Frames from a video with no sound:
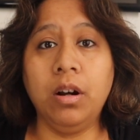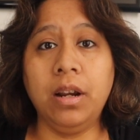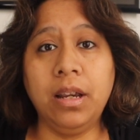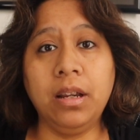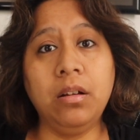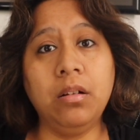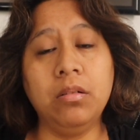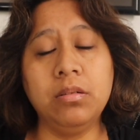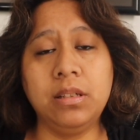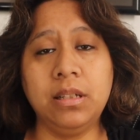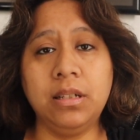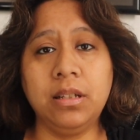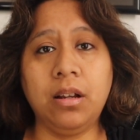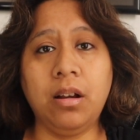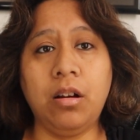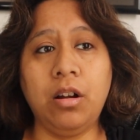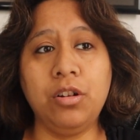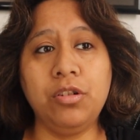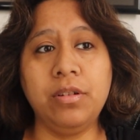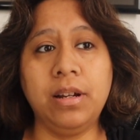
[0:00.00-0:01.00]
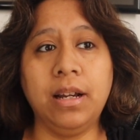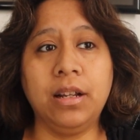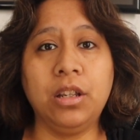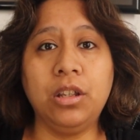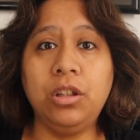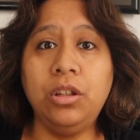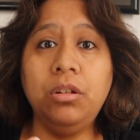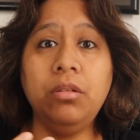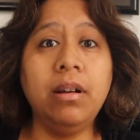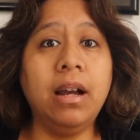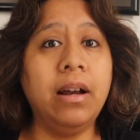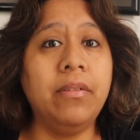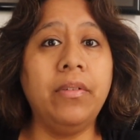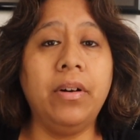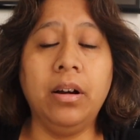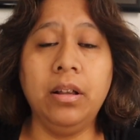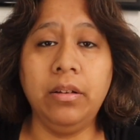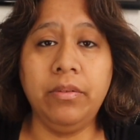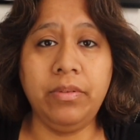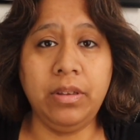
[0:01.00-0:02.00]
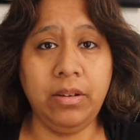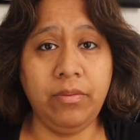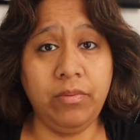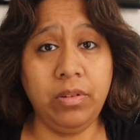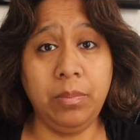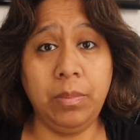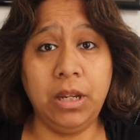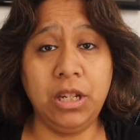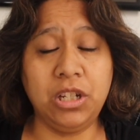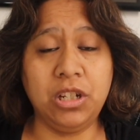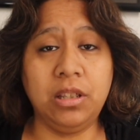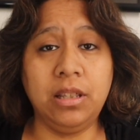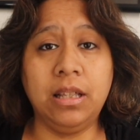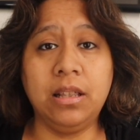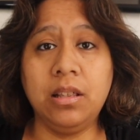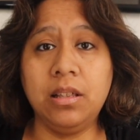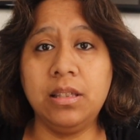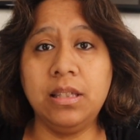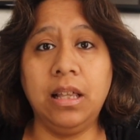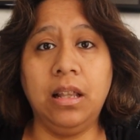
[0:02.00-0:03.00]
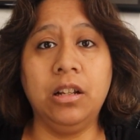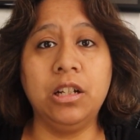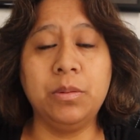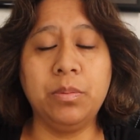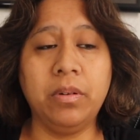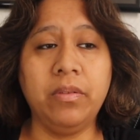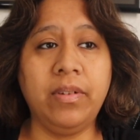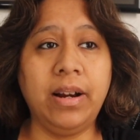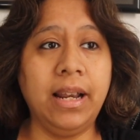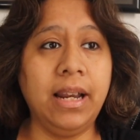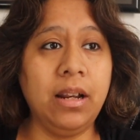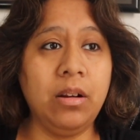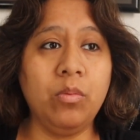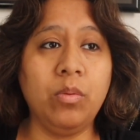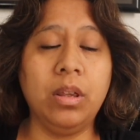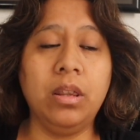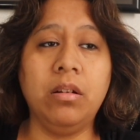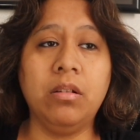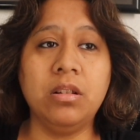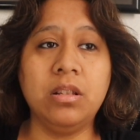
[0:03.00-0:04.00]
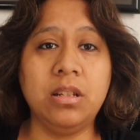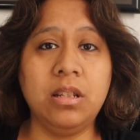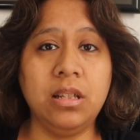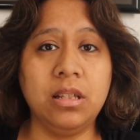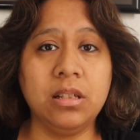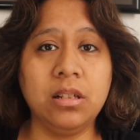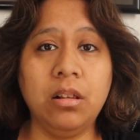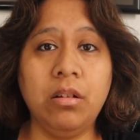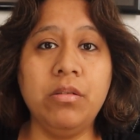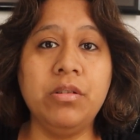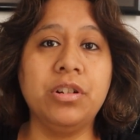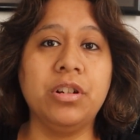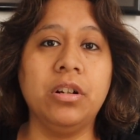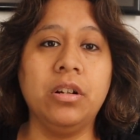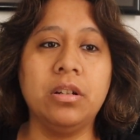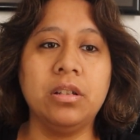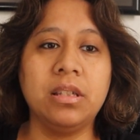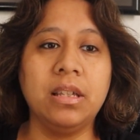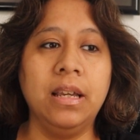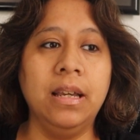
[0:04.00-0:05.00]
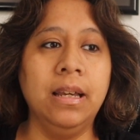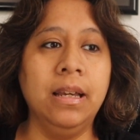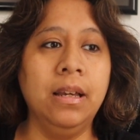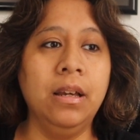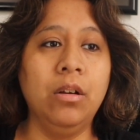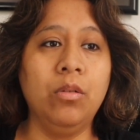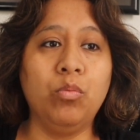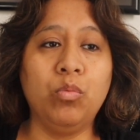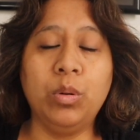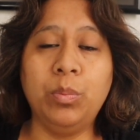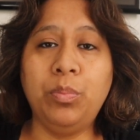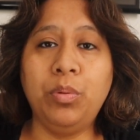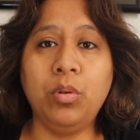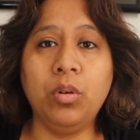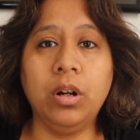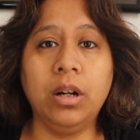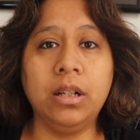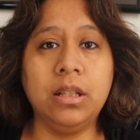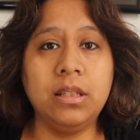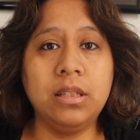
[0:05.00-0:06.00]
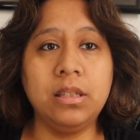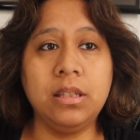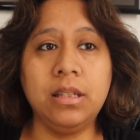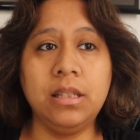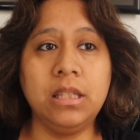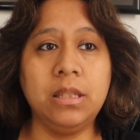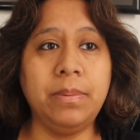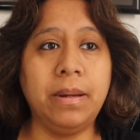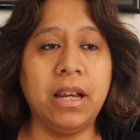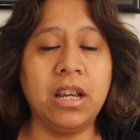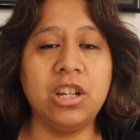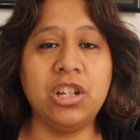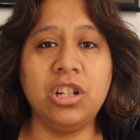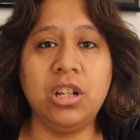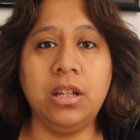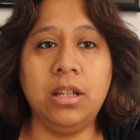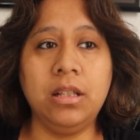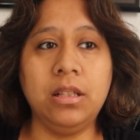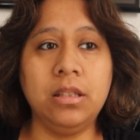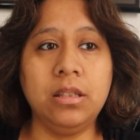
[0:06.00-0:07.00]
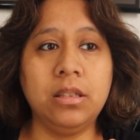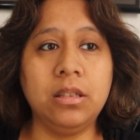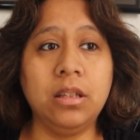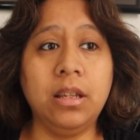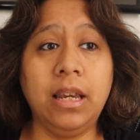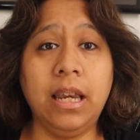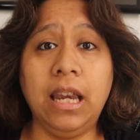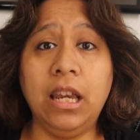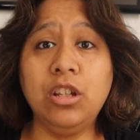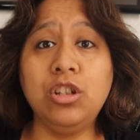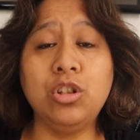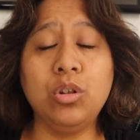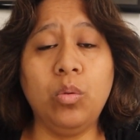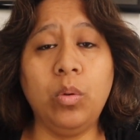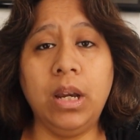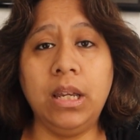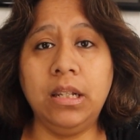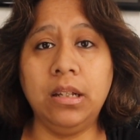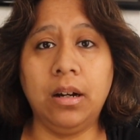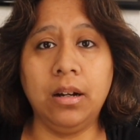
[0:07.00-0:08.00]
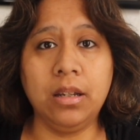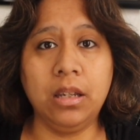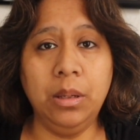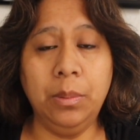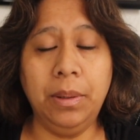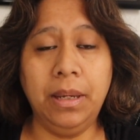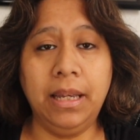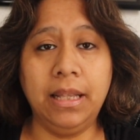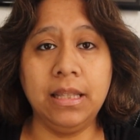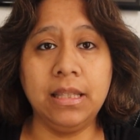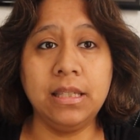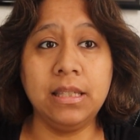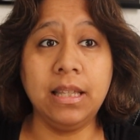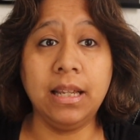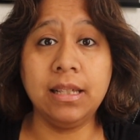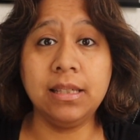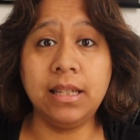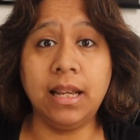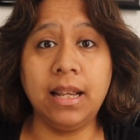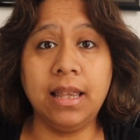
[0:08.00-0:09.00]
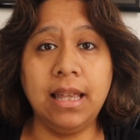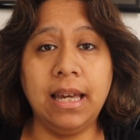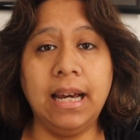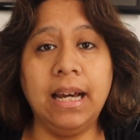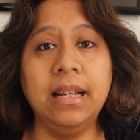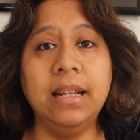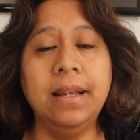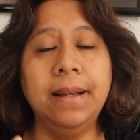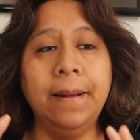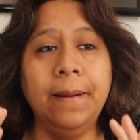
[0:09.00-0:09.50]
it goes into contract, you have all of the information that the seller's provided, whether it's disclosures, reports, inspections, HOA documents, things like that,